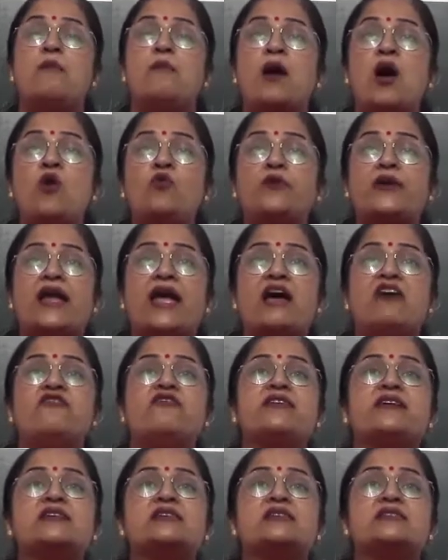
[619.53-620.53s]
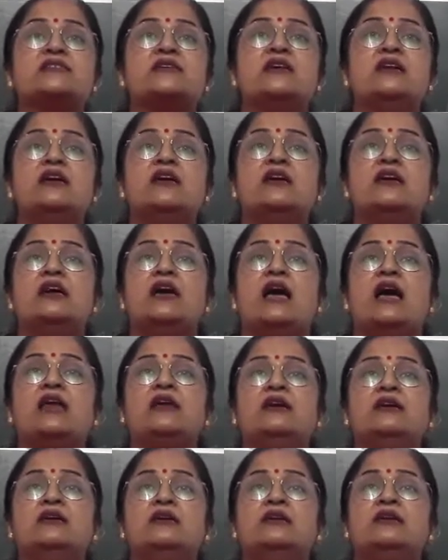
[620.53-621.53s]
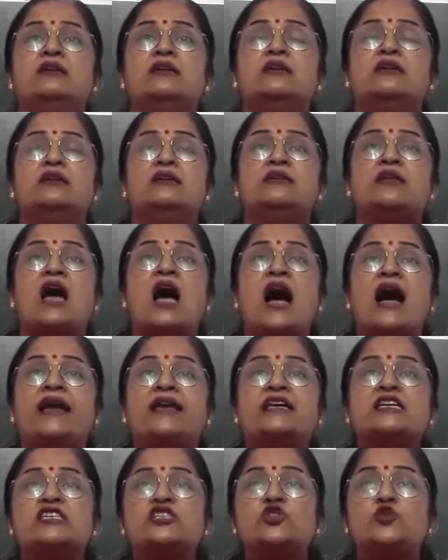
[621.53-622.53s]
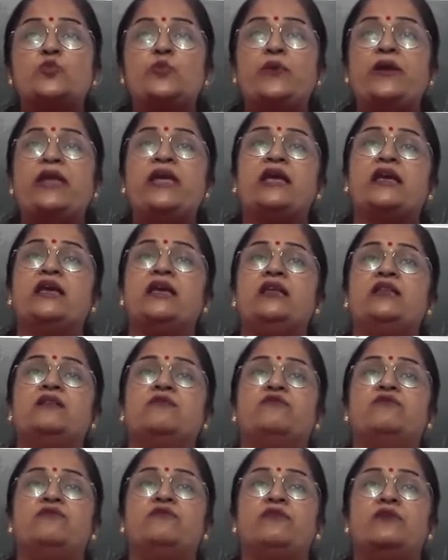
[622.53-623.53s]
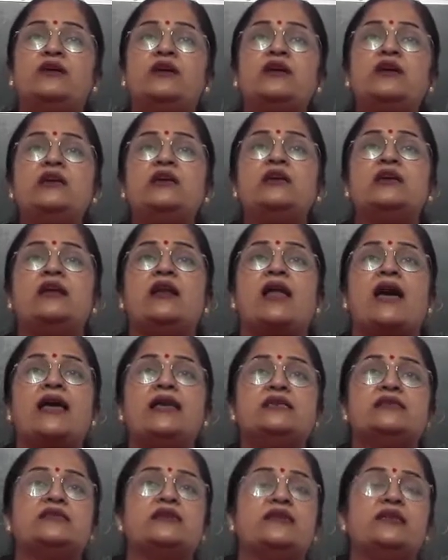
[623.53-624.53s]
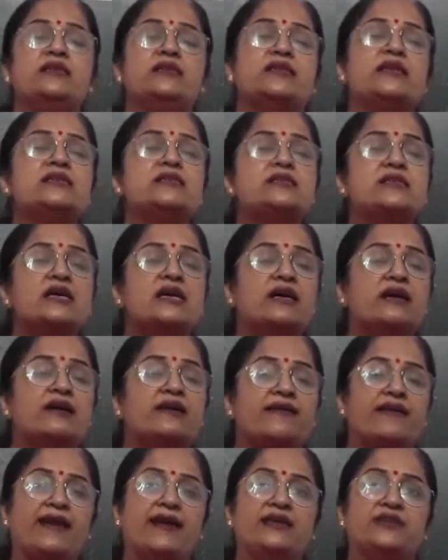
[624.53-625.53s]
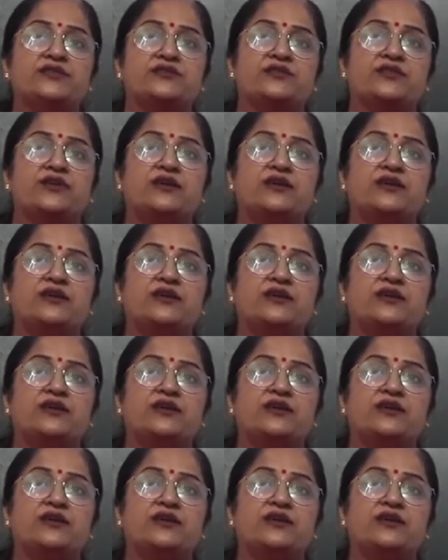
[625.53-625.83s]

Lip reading: Mount Everest, and the highest peak in the world lies in this range.